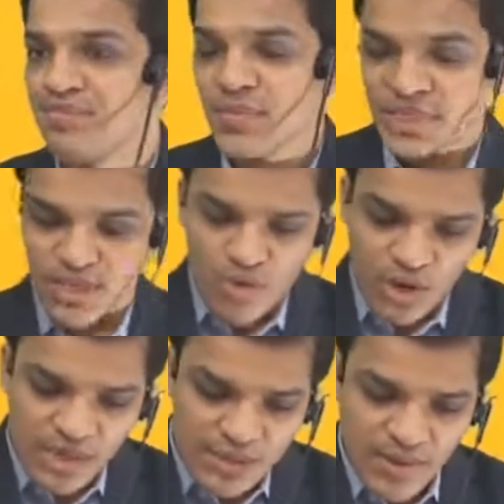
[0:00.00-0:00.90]
Sir,
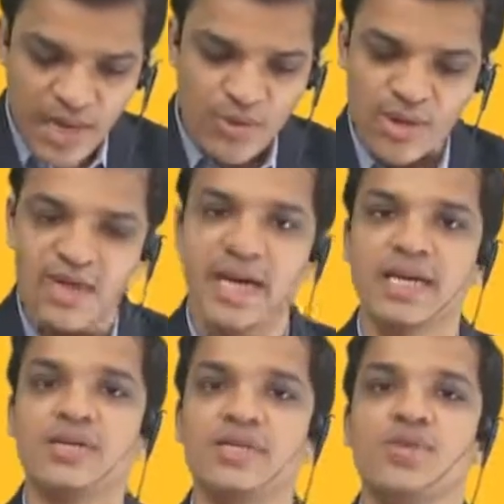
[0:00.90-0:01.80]
what is value added
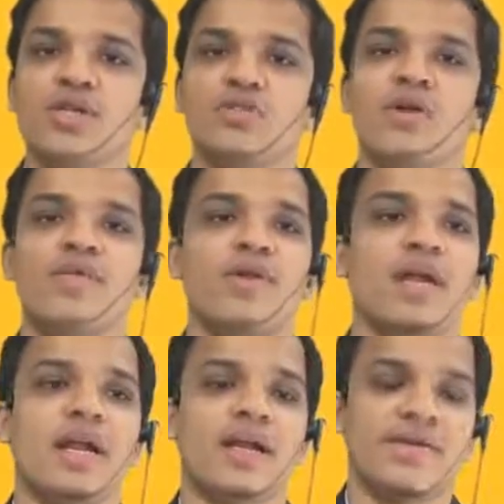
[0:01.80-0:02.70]
activities? What is non-value
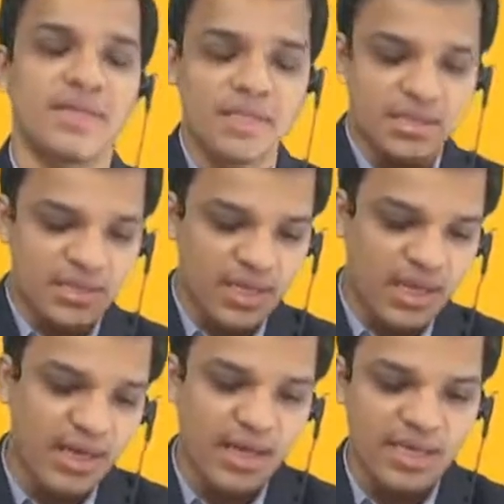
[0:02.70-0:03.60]
added activities? This is
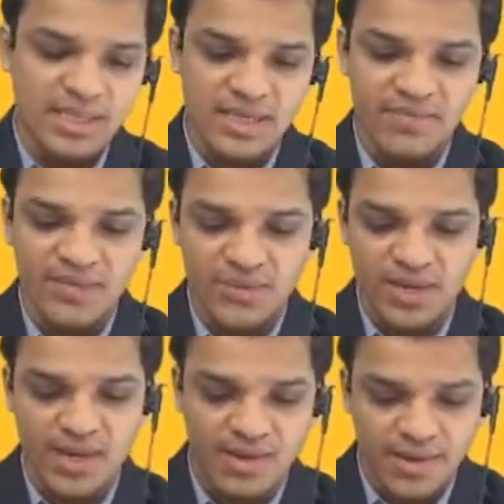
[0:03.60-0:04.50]
again a concept which will
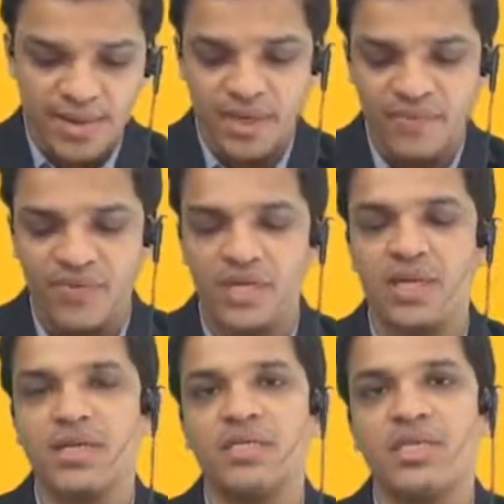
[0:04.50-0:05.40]
deal further
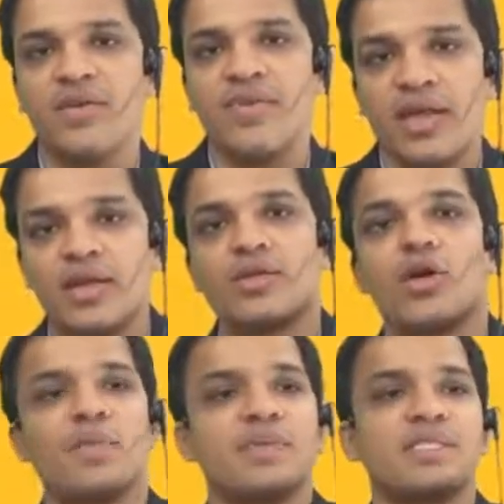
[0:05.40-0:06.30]
in CA final
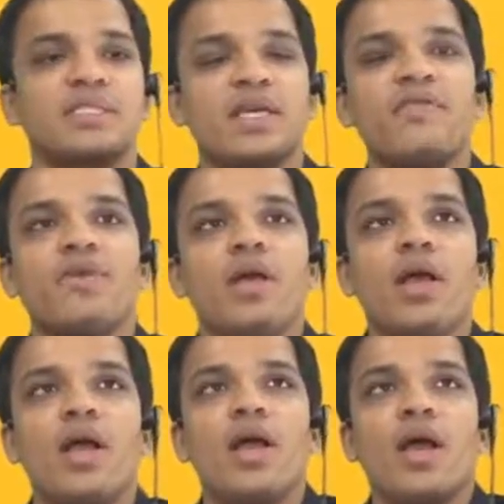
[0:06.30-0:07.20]
topics itself.
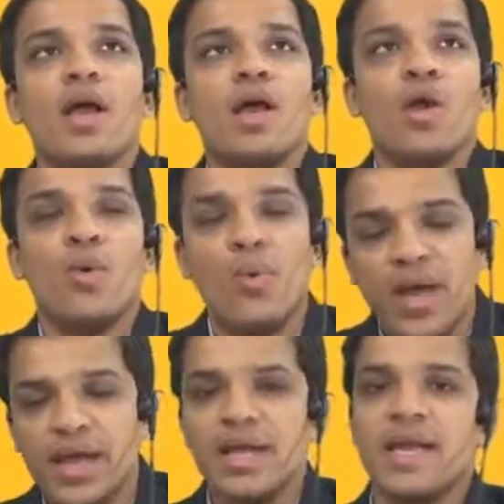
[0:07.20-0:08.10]

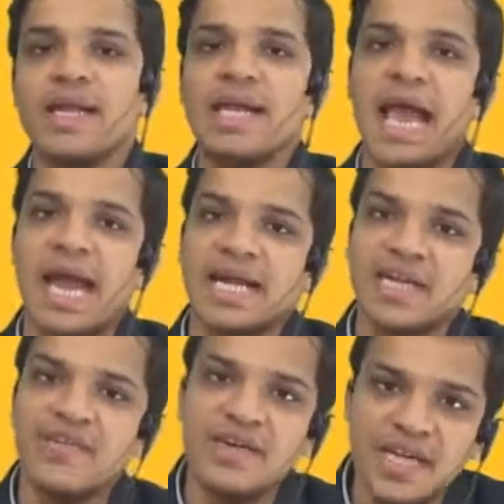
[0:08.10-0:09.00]
When any
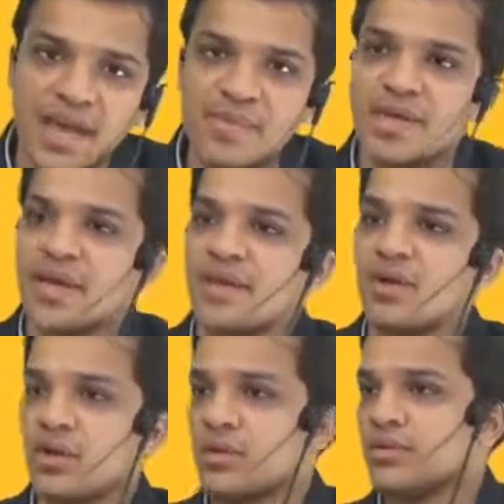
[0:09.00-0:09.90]
activity I am carrying
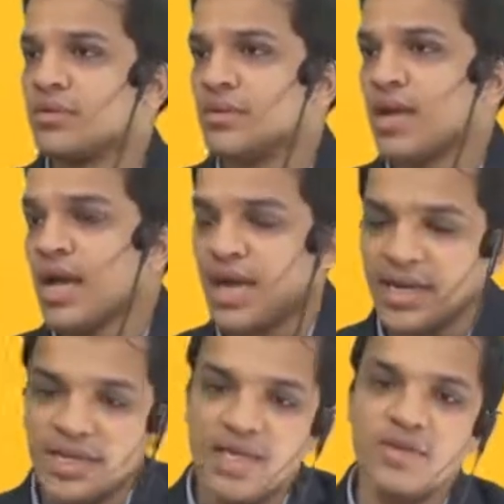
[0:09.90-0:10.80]
on and
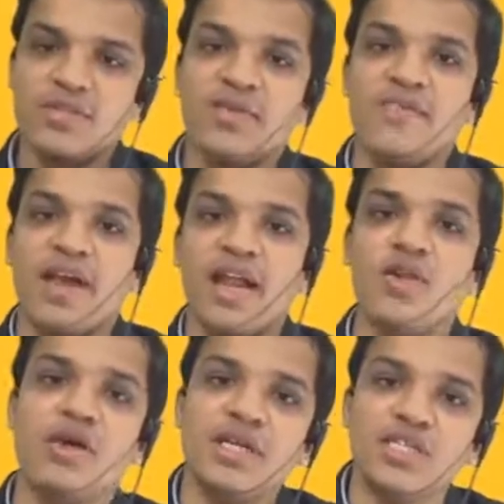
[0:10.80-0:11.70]
it gives a value
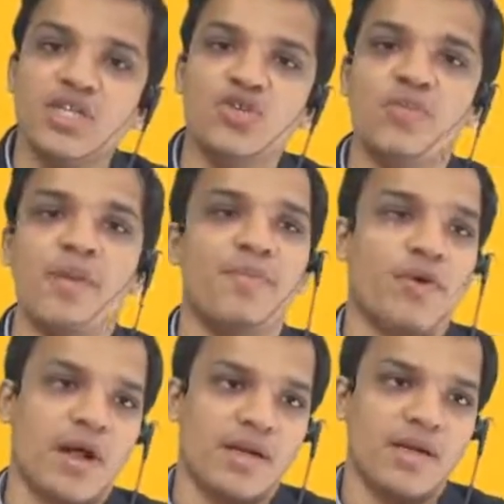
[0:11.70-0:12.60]
addition to my
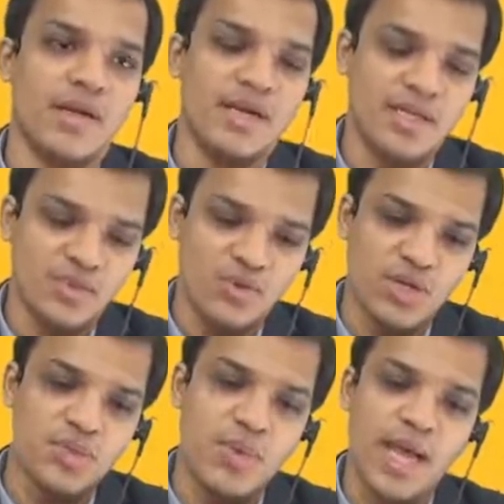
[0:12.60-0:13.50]
product, it is known
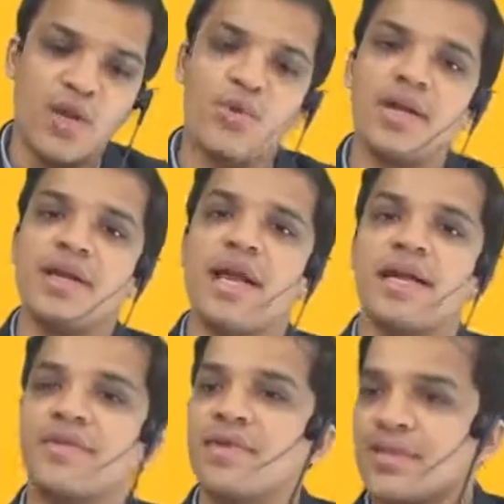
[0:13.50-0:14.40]
as value added
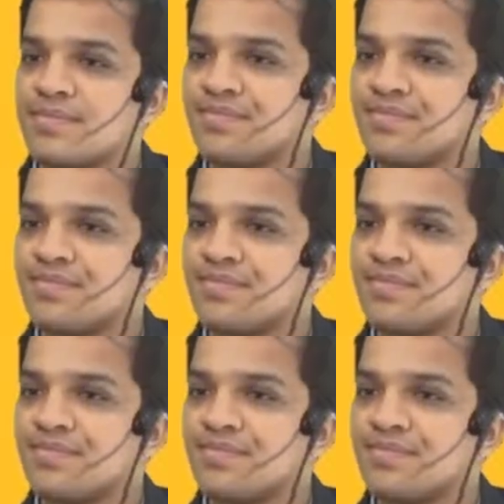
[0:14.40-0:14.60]
activity.